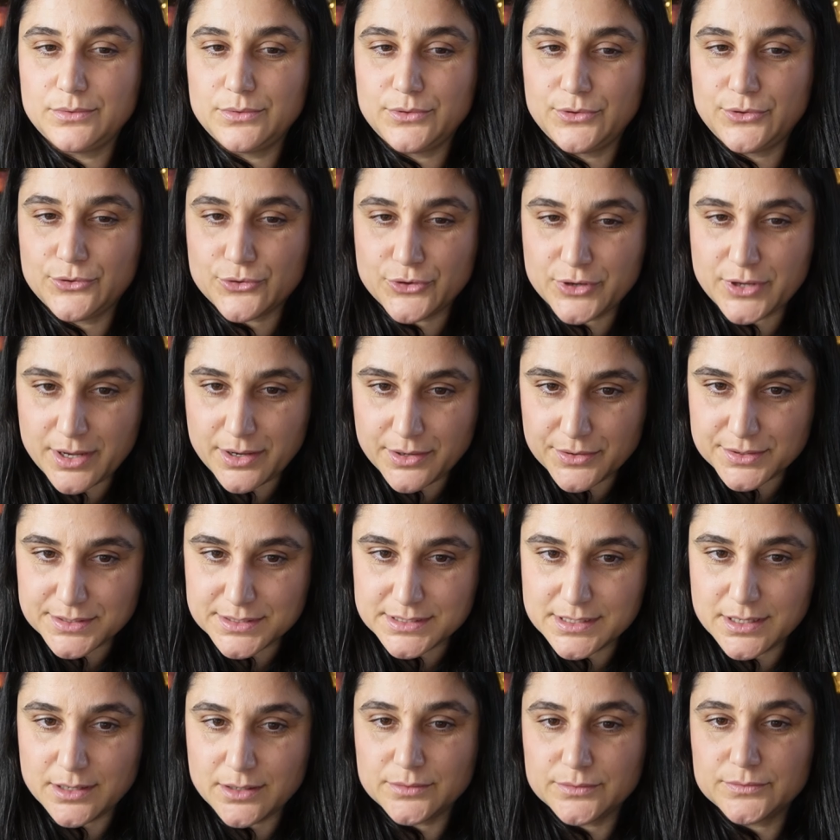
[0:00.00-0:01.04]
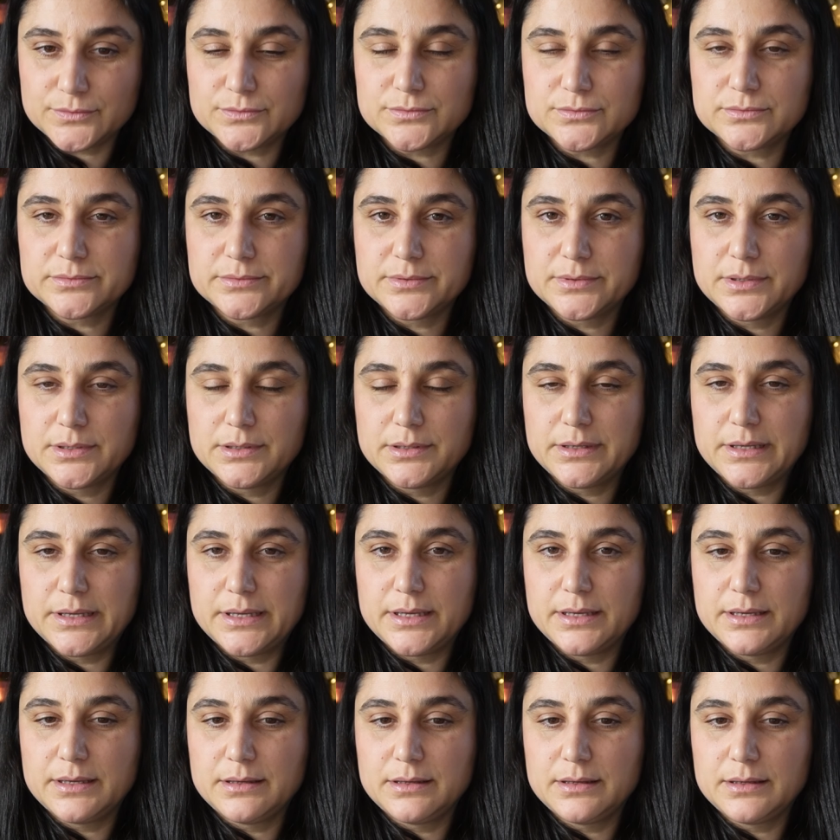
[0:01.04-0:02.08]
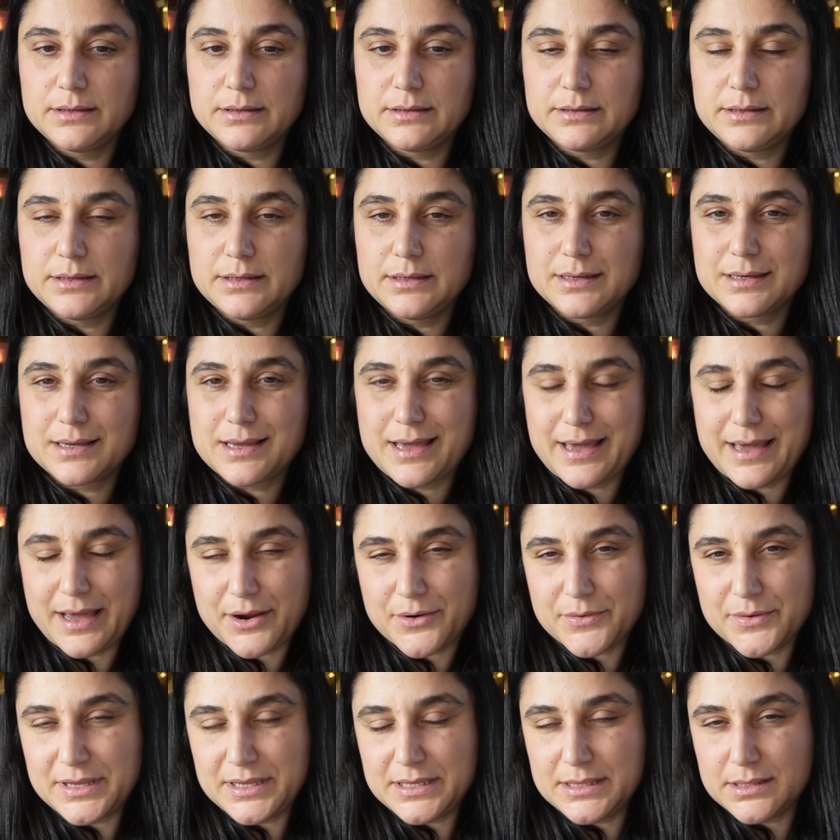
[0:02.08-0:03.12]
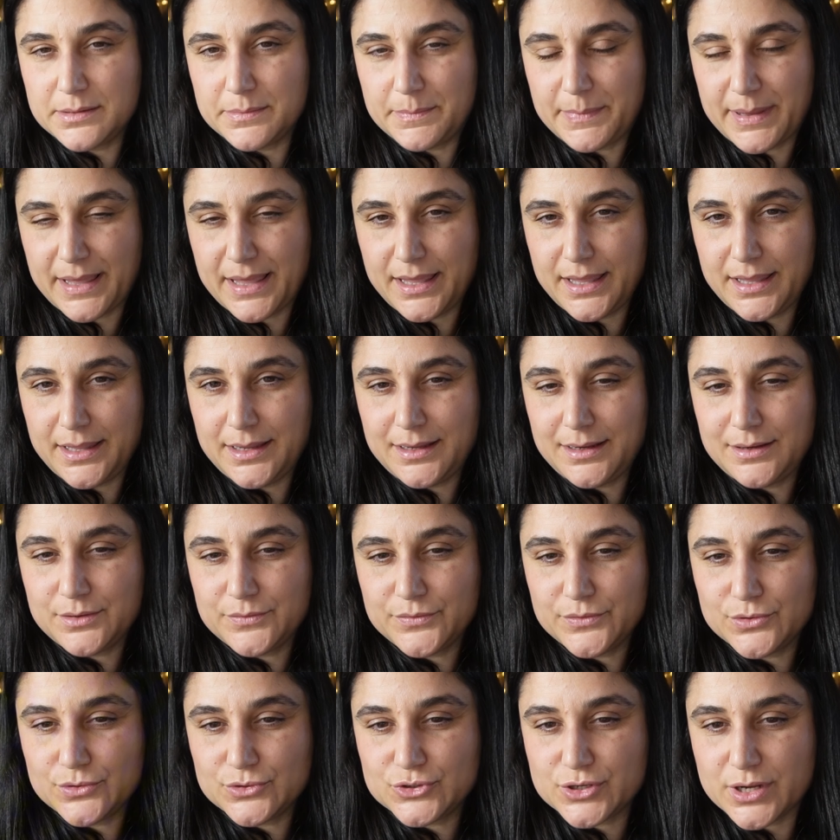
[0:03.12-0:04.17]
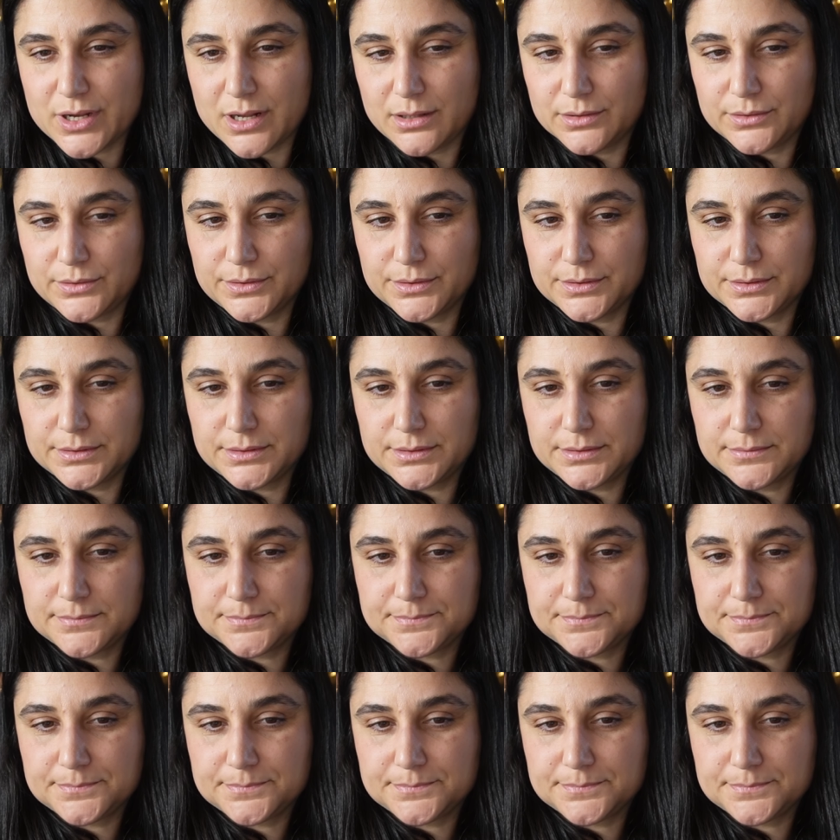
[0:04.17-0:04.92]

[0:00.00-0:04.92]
your younger self, carrying the pain of your childhood.